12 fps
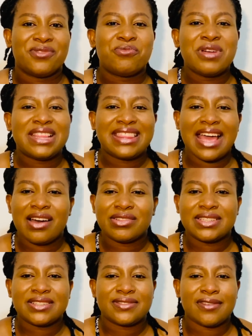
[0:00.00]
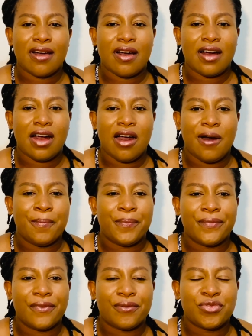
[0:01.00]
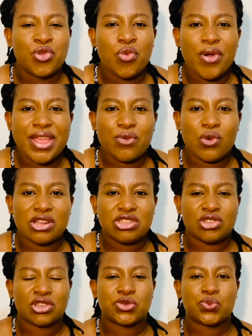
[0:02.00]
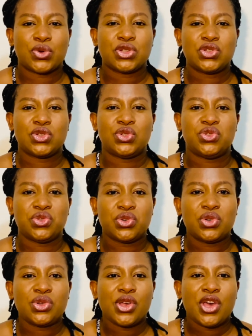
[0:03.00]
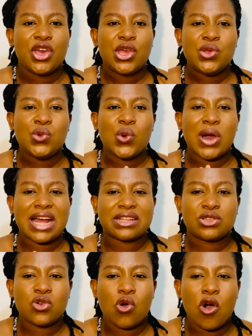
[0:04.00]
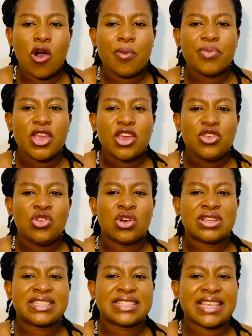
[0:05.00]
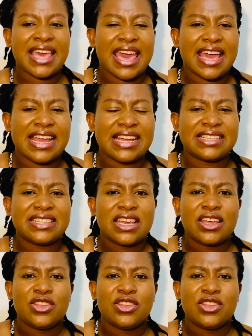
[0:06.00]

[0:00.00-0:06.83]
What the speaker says: without doing what you're supposed to do? You are at home, you're scared